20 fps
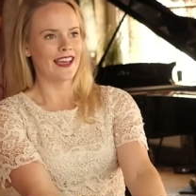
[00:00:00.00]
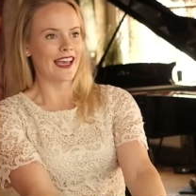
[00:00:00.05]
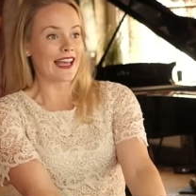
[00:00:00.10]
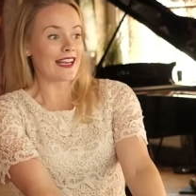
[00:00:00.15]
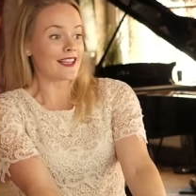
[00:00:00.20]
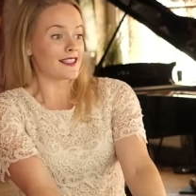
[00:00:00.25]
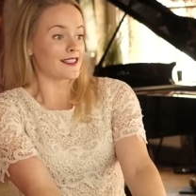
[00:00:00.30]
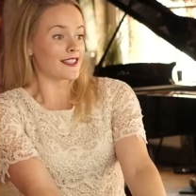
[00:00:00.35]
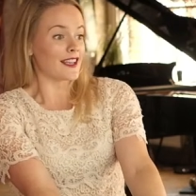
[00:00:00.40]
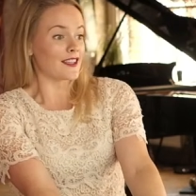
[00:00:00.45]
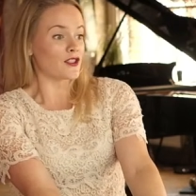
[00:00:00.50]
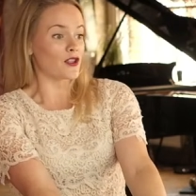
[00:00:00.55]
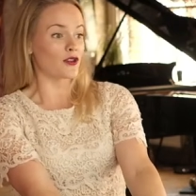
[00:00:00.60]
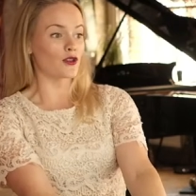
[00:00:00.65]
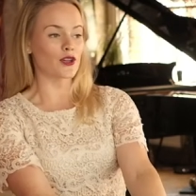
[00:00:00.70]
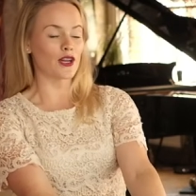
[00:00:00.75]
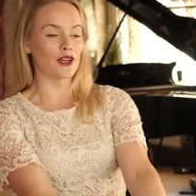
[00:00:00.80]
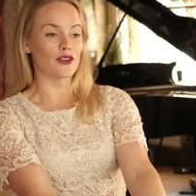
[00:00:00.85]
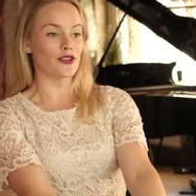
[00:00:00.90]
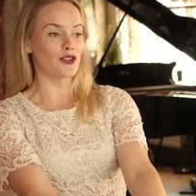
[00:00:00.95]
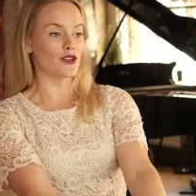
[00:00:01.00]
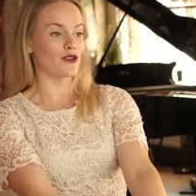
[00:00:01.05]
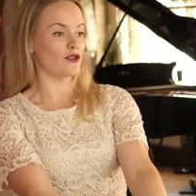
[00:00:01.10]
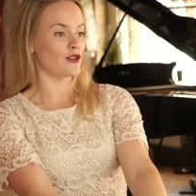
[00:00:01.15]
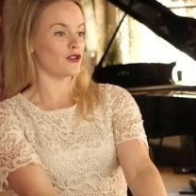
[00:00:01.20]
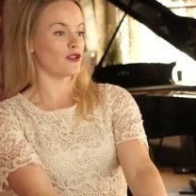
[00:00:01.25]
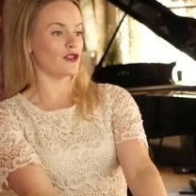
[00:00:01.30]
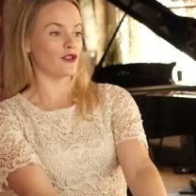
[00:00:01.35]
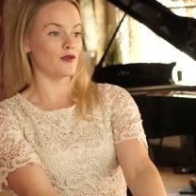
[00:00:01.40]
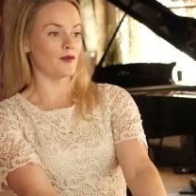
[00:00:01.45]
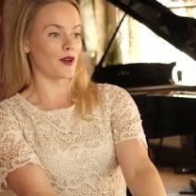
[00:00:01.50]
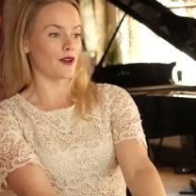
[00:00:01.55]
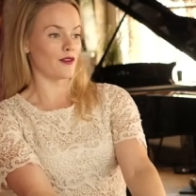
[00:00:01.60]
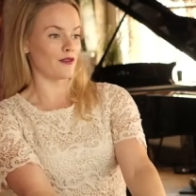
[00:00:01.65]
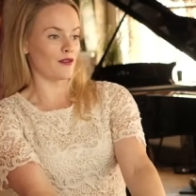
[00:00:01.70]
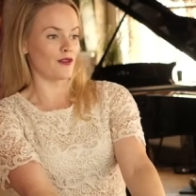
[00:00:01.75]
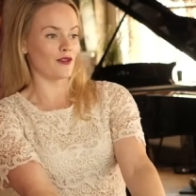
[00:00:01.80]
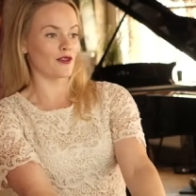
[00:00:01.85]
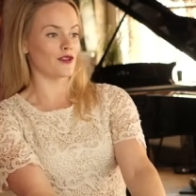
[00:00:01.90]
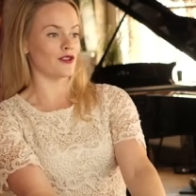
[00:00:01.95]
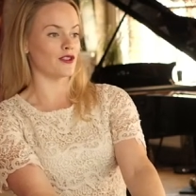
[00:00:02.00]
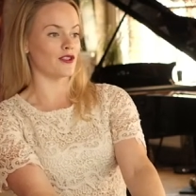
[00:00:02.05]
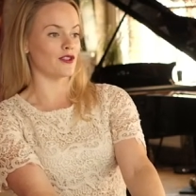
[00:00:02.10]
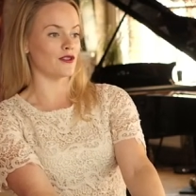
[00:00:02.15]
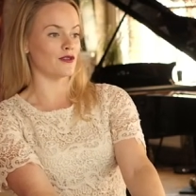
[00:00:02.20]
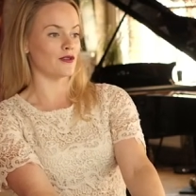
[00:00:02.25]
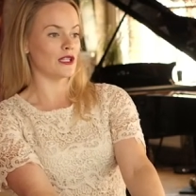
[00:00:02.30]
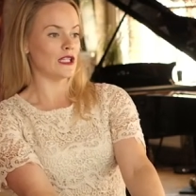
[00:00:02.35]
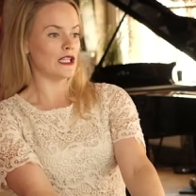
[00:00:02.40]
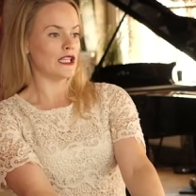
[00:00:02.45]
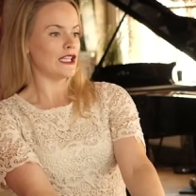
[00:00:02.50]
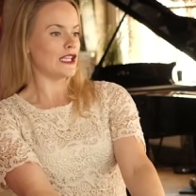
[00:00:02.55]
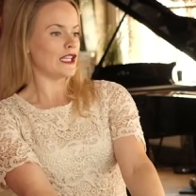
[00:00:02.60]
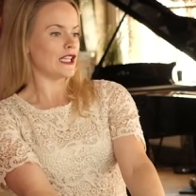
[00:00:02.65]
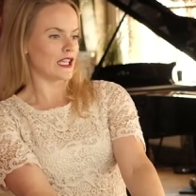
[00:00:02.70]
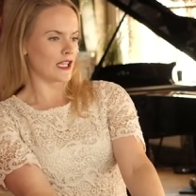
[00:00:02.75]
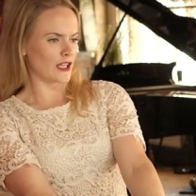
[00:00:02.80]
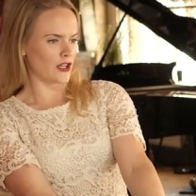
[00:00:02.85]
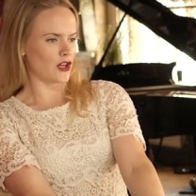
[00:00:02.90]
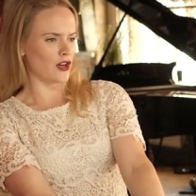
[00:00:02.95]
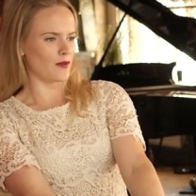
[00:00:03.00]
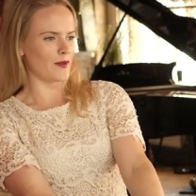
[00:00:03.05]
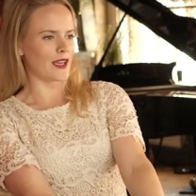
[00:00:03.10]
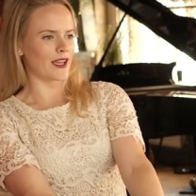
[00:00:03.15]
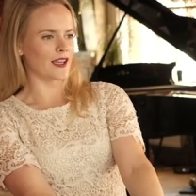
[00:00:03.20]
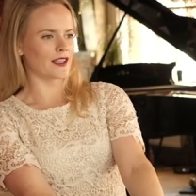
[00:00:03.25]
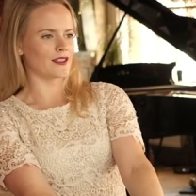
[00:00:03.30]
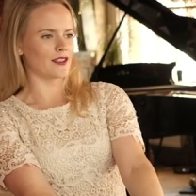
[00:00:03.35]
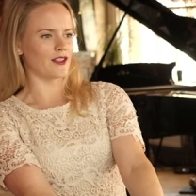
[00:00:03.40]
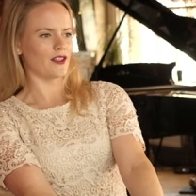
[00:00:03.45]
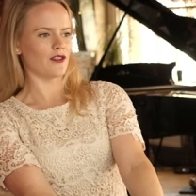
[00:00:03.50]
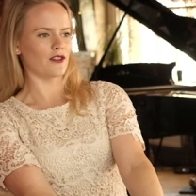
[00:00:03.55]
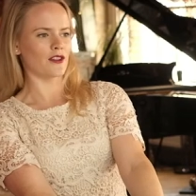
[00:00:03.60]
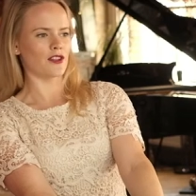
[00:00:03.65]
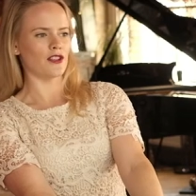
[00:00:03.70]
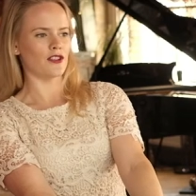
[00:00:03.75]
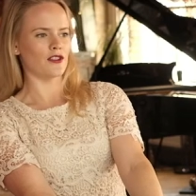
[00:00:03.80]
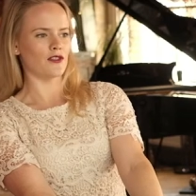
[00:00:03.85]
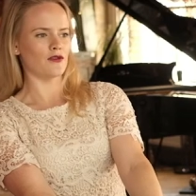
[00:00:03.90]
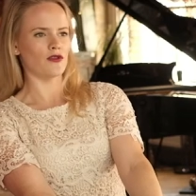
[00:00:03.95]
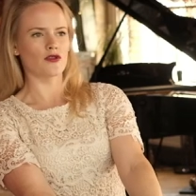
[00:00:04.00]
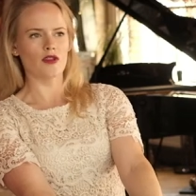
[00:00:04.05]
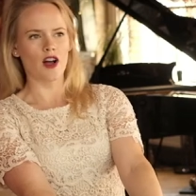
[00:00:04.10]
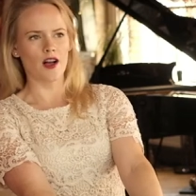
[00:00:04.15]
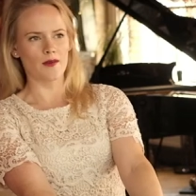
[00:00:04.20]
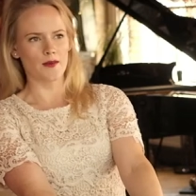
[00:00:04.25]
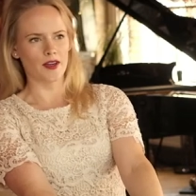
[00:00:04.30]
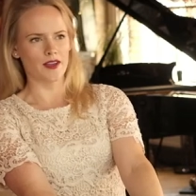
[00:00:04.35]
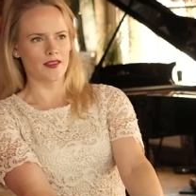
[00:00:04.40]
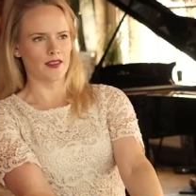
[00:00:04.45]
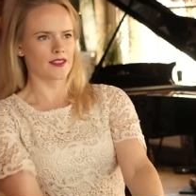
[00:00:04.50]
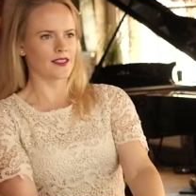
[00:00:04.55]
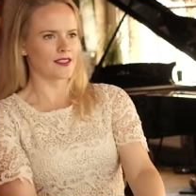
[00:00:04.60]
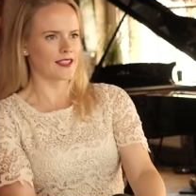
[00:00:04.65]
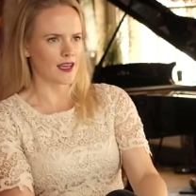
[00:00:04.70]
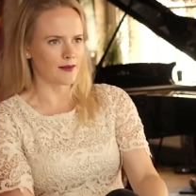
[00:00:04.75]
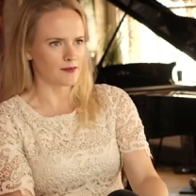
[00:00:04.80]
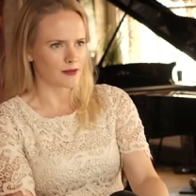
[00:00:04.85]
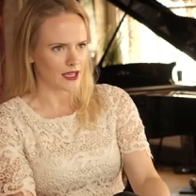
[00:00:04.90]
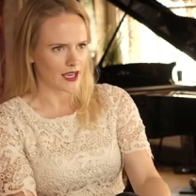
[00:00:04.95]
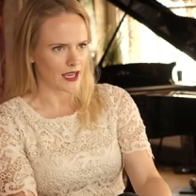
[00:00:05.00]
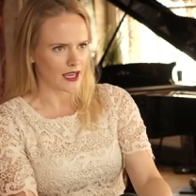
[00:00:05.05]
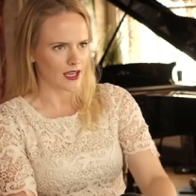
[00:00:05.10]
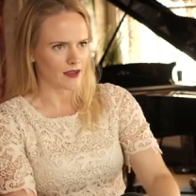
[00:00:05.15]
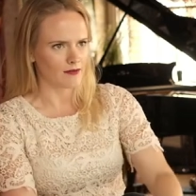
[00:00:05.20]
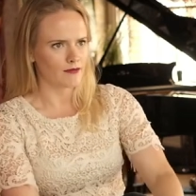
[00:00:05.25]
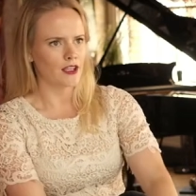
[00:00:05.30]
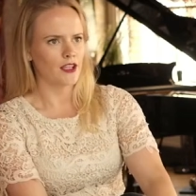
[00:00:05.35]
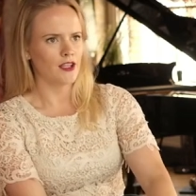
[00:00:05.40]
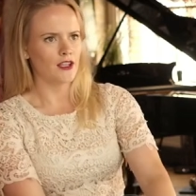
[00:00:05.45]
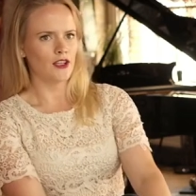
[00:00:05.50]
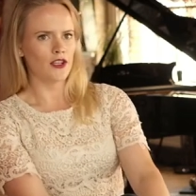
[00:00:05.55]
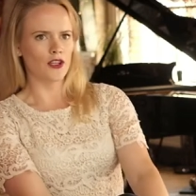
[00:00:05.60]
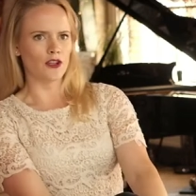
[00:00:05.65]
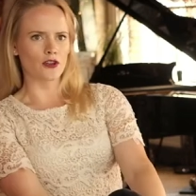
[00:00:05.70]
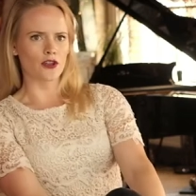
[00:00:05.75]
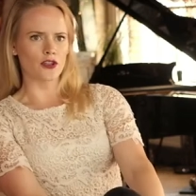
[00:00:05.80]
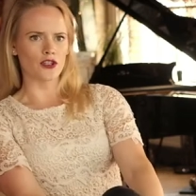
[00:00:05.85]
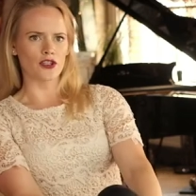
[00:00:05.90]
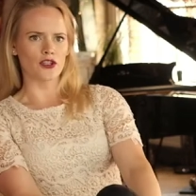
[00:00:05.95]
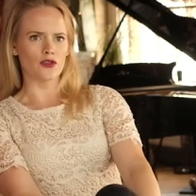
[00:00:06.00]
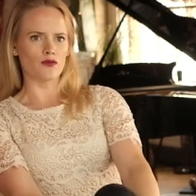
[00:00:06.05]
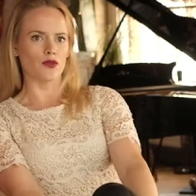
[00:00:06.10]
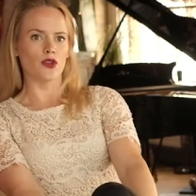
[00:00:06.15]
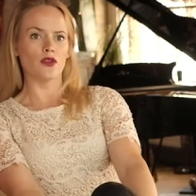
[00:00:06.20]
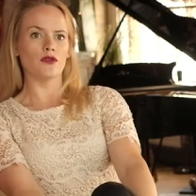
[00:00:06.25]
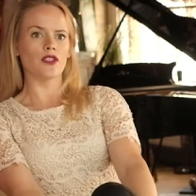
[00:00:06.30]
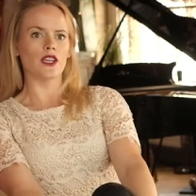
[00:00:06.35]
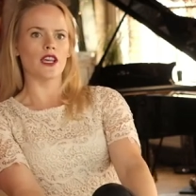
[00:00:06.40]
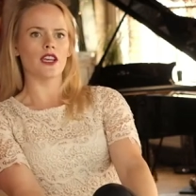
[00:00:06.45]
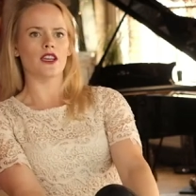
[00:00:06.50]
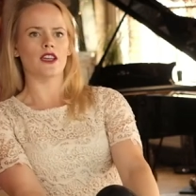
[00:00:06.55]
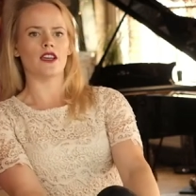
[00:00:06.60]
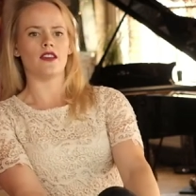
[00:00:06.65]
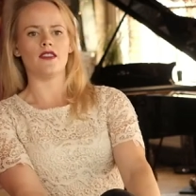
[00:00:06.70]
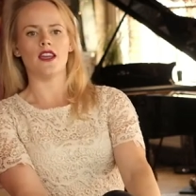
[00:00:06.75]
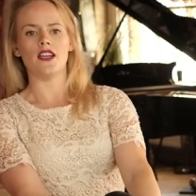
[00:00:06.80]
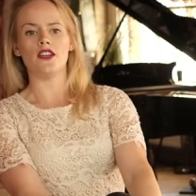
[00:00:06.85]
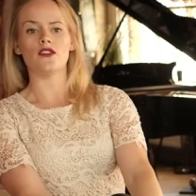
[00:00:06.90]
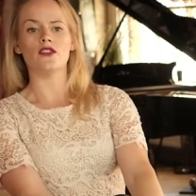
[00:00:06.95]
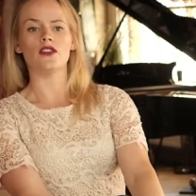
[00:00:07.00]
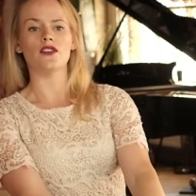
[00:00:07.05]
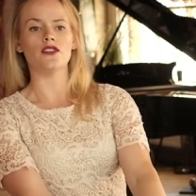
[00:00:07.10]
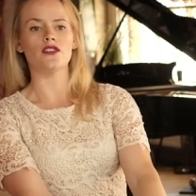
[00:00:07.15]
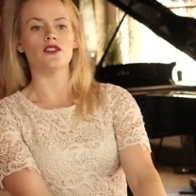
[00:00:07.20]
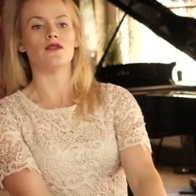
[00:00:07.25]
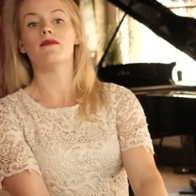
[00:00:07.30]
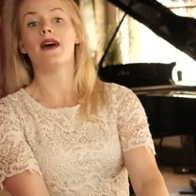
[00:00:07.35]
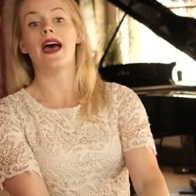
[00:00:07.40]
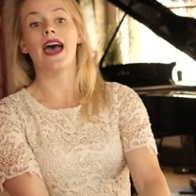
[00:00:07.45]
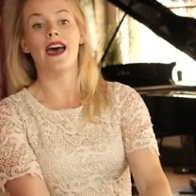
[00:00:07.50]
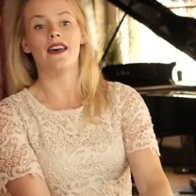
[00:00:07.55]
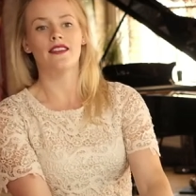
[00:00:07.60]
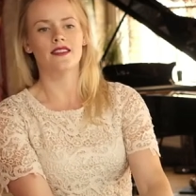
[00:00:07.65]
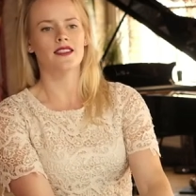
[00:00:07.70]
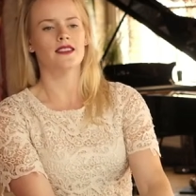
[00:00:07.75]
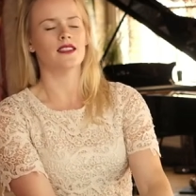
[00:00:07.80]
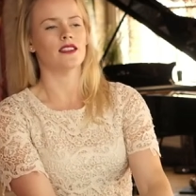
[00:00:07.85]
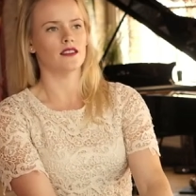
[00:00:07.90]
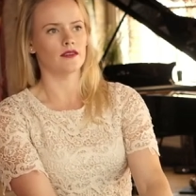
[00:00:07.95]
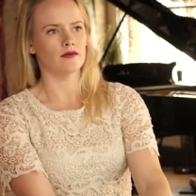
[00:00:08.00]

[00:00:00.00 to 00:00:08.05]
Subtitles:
And it says you can do both. You can do economics and you can do drama in the same day. You can do music and then you can do maths